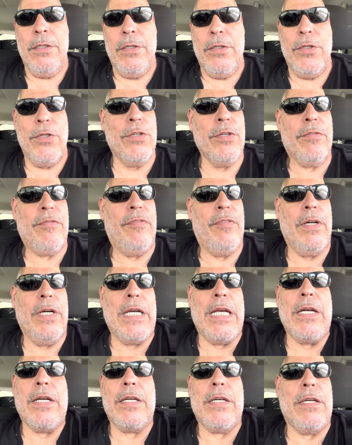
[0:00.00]
your
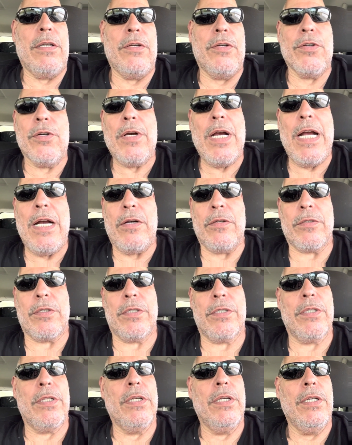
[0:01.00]
fucking, your
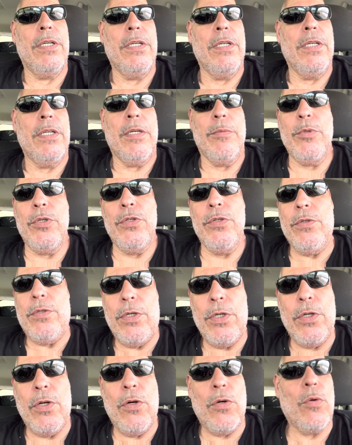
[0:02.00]
house. I mean, you
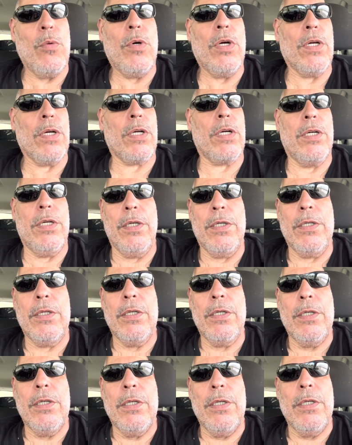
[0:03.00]
could go to work.
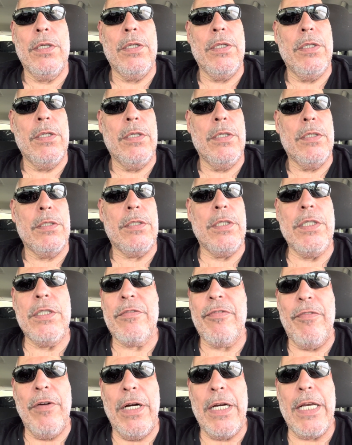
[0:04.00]
These
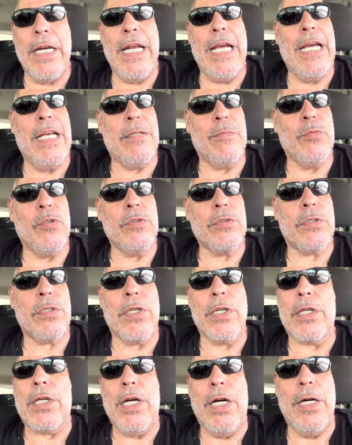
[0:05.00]
fucking animals
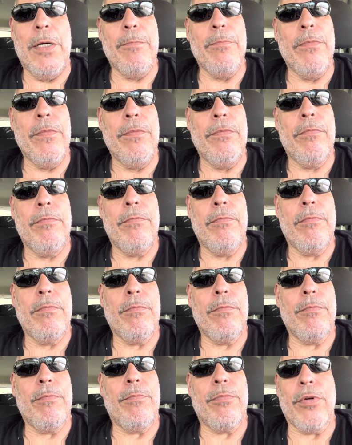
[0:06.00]
could come,
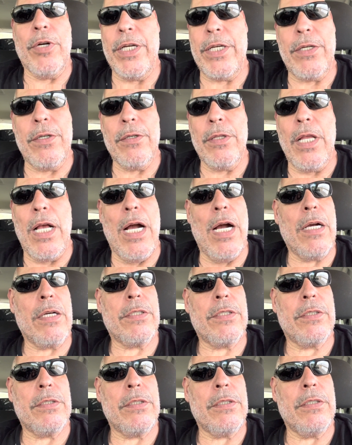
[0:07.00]
break your
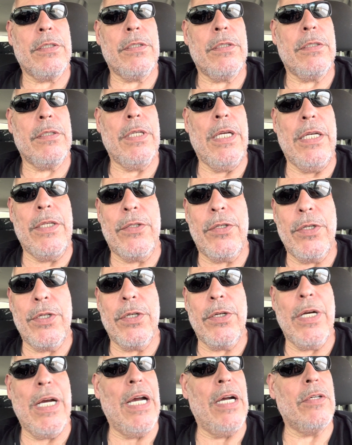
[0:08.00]
locks, enter
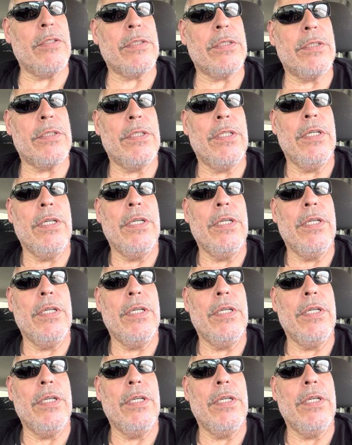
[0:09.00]
your house,